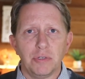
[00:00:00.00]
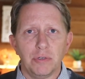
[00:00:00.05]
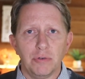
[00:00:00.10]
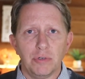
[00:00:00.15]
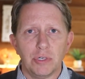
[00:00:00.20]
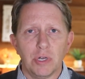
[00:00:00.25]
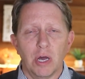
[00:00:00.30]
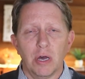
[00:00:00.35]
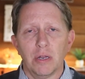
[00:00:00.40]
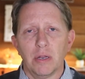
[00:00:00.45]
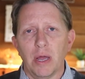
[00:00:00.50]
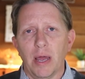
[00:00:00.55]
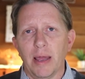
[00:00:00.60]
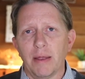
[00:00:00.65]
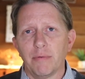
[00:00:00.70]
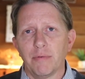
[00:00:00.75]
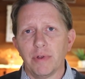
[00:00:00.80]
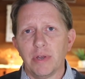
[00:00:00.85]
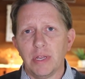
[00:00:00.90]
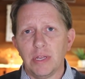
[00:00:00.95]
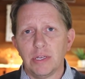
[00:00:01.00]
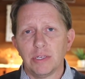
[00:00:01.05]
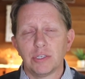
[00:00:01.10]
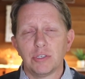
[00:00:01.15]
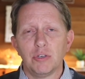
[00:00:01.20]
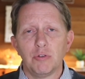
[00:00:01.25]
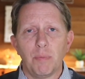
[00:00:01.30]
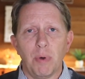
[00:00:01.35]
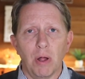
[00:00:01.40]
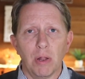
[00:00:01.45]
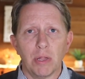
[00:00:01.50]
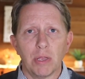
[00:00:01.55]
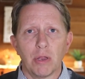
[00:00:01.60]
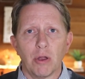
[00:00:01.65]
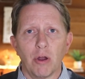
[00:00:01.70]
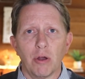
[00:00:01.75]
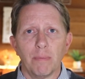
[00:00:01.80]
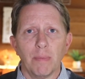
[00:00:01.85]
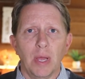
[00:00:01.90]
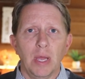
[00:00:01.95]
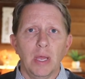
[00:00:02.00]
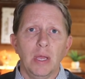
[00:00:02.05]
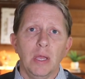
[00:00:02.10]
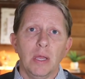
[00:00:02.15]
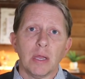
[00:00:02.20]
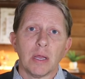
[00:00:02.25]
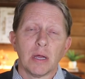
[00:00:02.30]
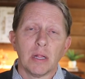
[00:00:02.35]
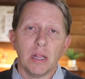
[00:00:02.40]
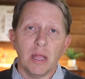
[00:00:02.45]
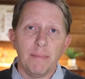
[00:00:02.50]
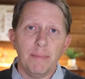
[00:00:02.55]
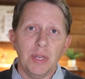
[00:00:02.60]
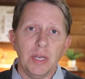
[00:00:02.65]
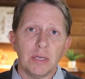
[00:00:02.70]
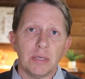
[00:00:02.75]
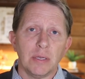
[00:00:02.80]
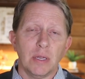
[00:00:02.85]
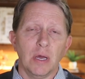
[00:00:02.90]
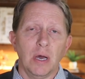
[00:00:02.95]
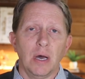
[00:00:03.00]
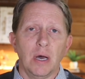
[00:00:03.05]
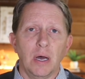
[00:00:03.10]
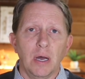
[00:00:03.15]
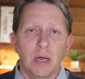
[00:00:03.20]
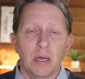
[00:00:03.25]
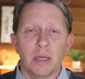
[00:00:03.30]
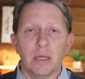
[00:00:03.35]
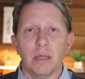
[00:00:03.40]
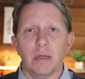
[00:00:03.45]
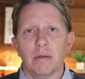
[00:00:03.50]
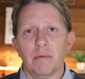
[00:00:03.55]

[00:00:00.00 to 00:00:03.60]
knew john irenaeus knew polycarp clement uh,